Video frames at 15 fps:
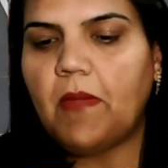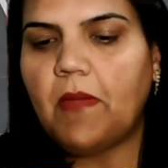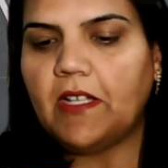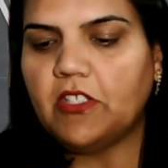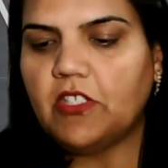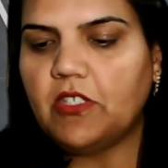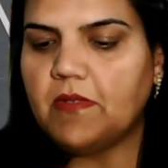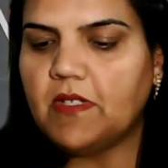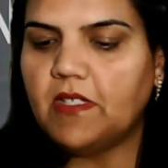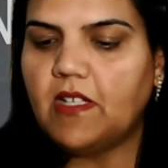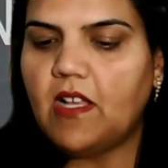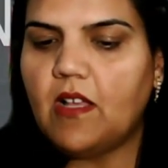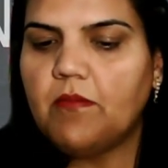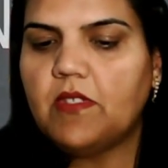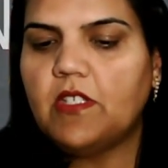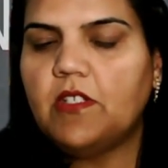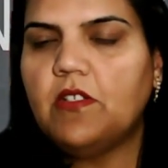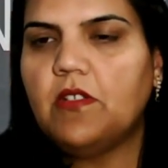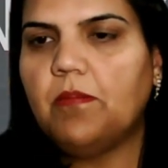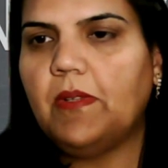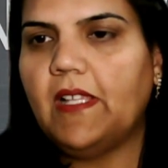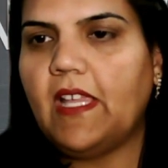management comes
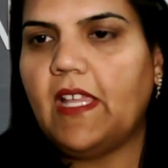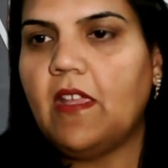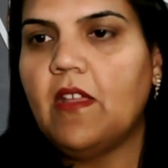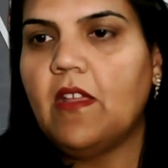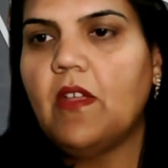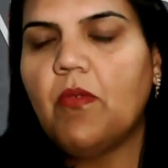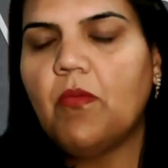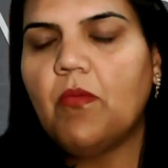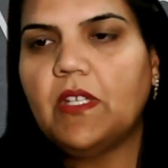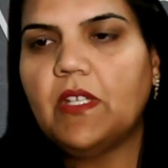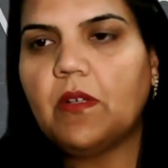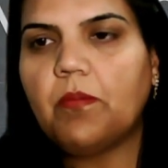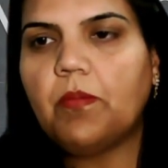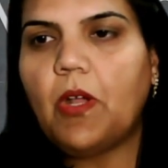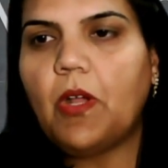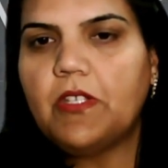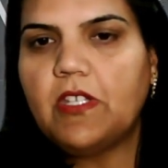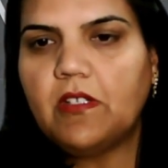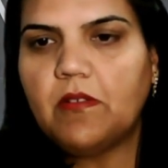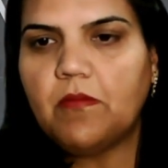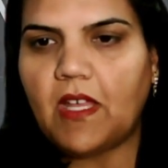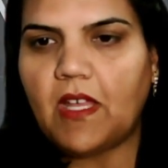into play, where a
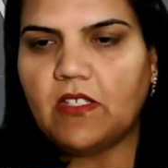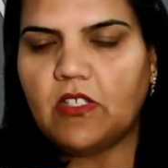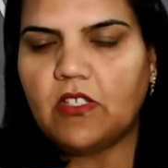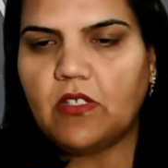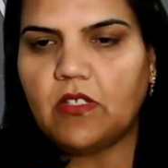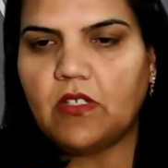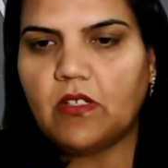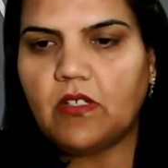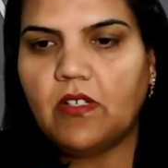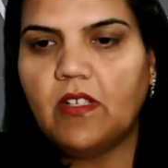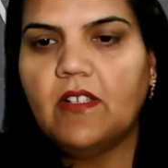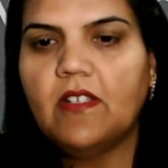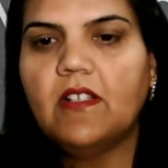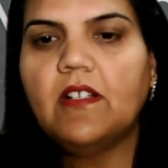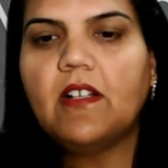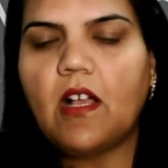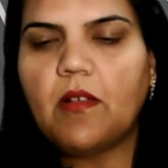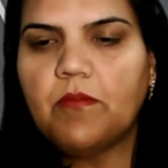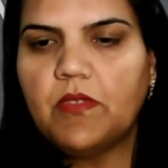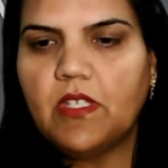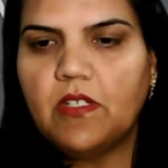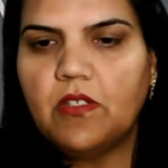project manager
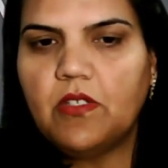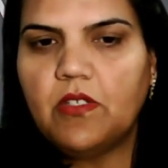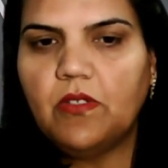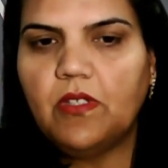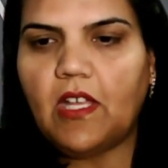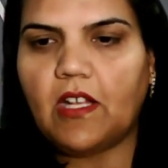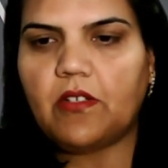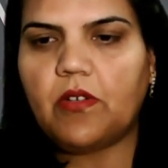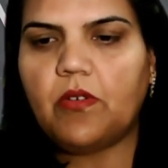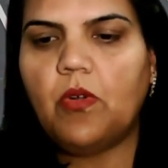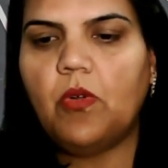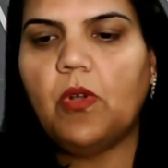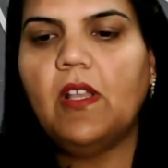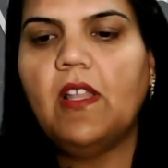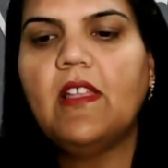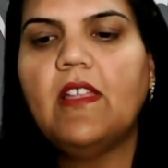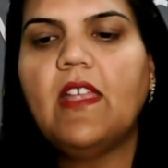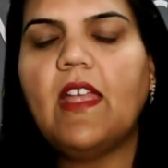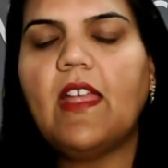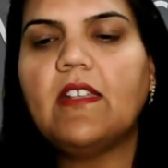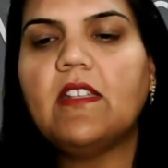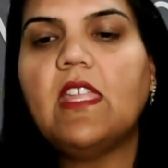comes into that role
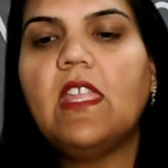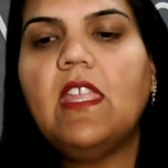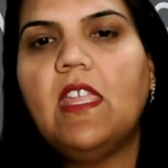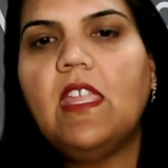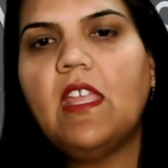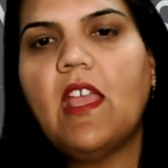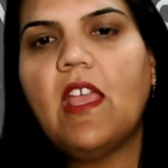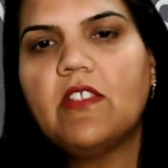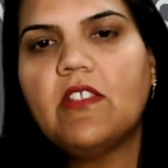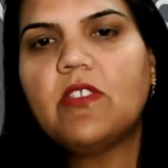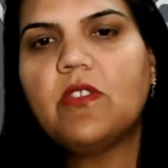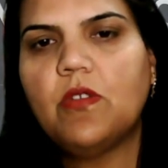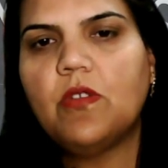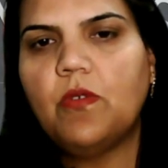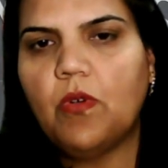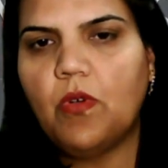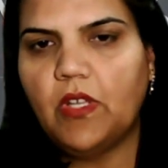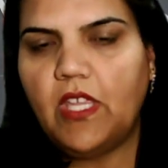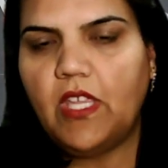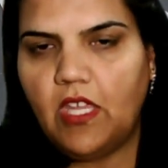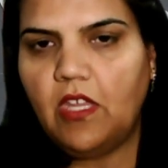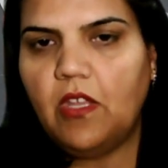and he has to,
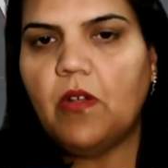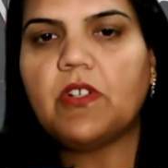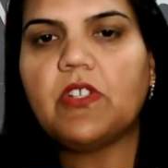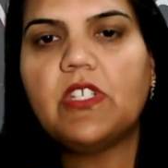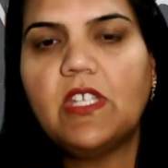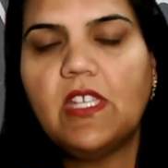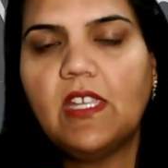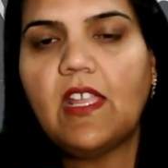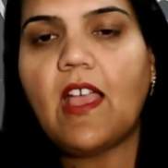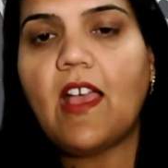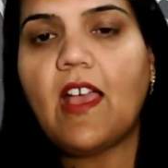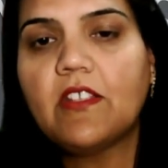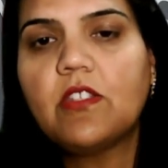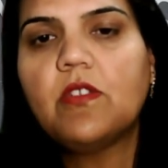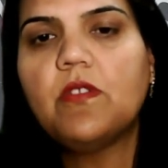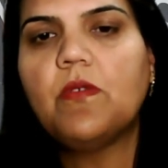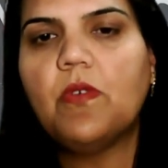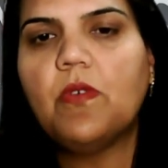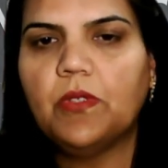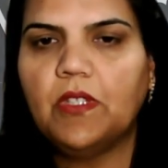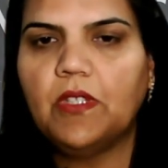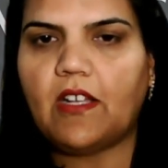he or she has to
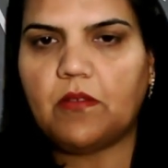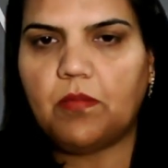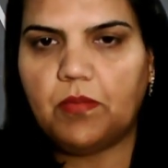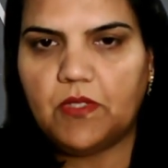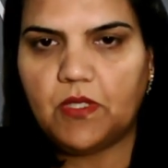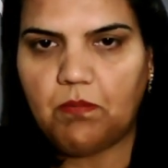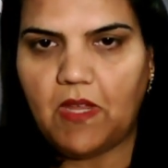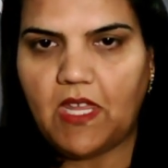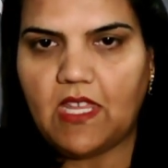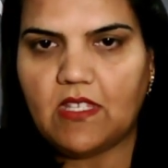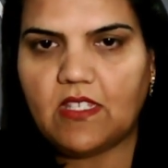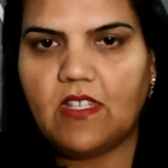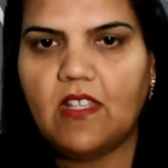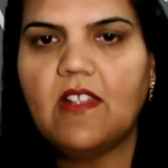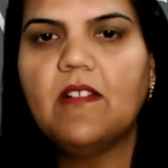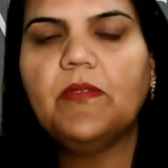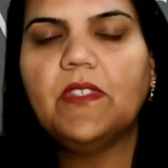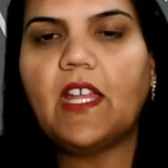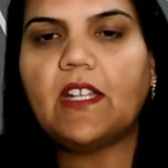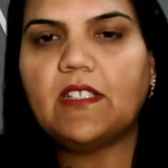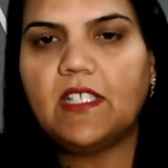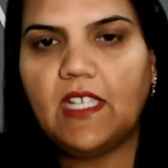own that space,
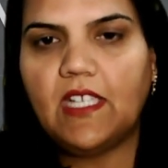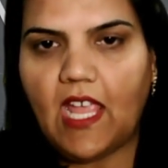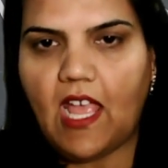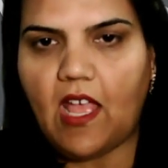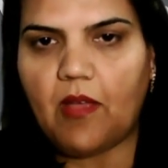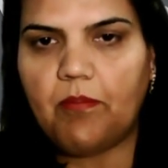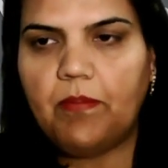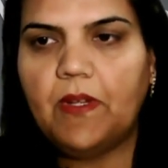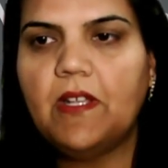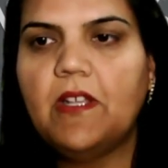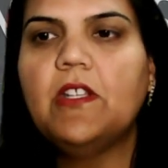that gap